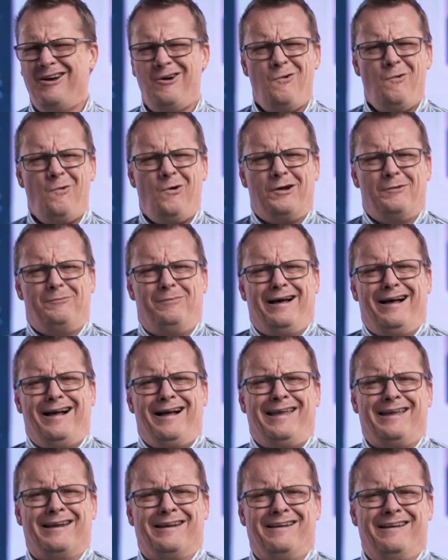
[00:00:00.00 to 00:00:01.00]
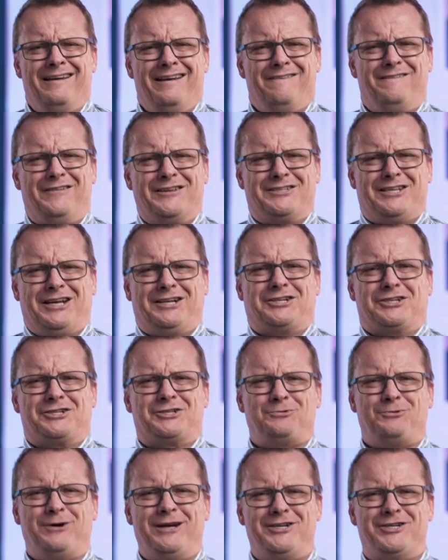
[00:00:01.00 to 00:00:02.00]
What a bargain for such a
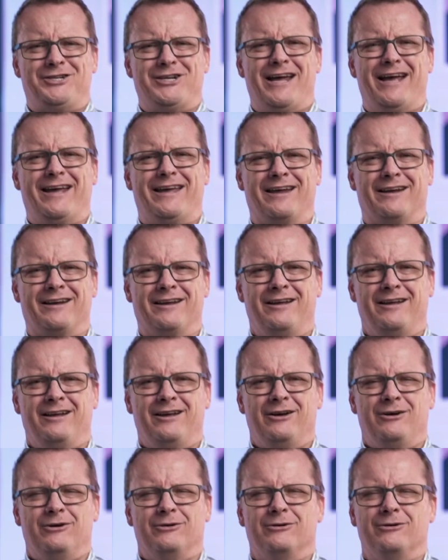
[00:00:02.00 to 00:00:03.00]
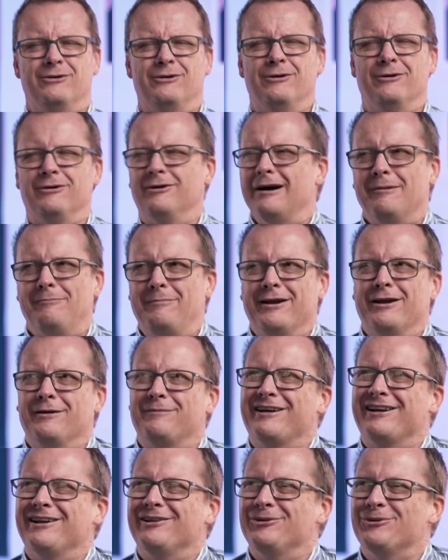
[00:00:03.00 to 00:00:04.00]
sweet jacket. Oh, I bet I'm
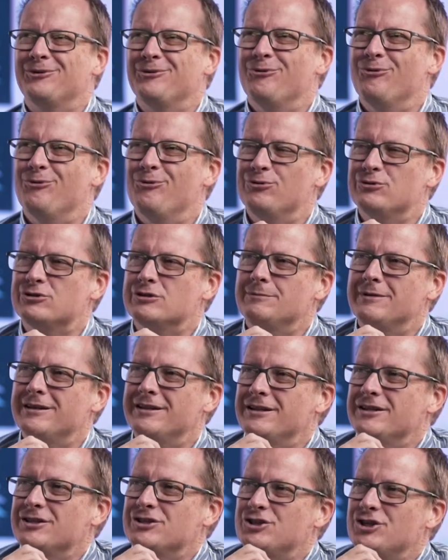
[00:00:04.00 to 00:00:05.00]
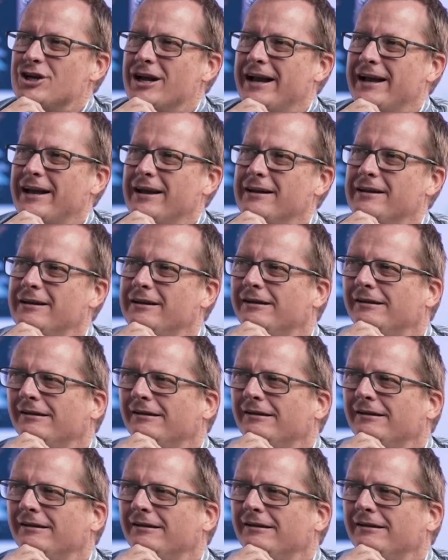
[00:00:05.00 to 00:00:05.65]
going to look awesome in this jacket.